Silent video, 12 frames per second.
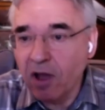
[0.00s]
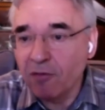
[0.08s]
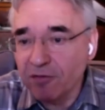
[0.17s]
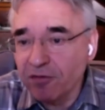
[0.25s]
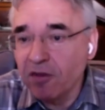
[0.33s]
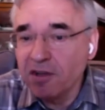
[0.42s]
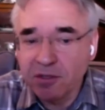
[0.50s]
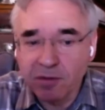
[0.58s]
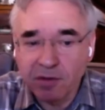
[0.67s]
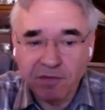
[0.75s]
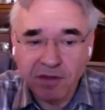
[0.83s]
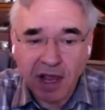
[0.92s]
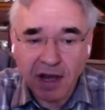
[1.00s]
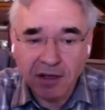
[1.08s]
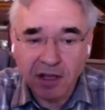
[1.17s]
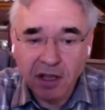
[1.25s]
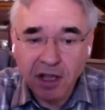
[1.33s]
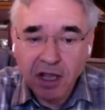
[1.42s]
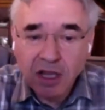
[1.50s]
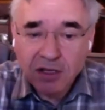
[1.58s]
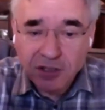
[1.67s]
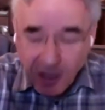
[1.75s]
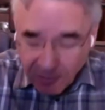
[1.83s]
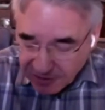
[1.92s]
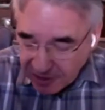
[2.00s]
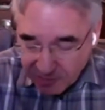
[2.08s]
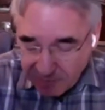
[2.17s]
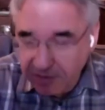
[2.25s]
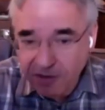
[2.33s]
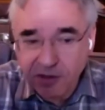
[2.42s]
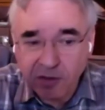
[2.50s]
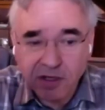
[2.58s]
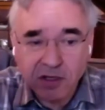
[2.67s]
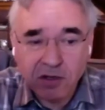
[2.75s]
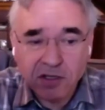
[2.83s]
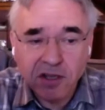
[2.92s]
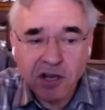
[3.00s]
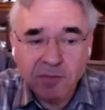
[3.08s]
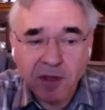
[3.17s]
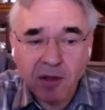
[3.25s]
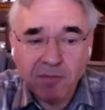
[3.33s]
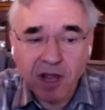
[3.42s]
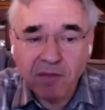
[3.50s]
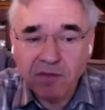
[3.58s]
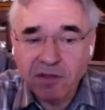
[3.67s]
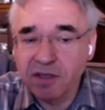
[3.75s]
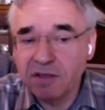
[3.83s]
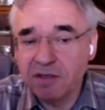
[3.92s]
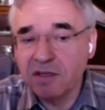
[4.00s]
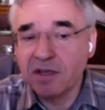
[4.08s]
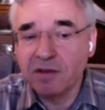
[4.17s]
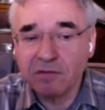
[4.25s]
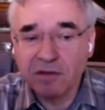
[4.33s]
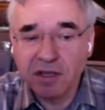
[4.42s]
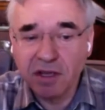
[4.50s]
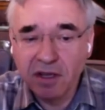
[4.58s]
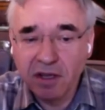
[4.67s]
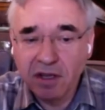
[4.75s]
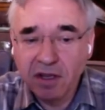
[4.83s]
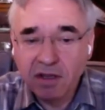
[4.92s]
are referred to in Fiander don't seem to be unduly concerned about privacy and security.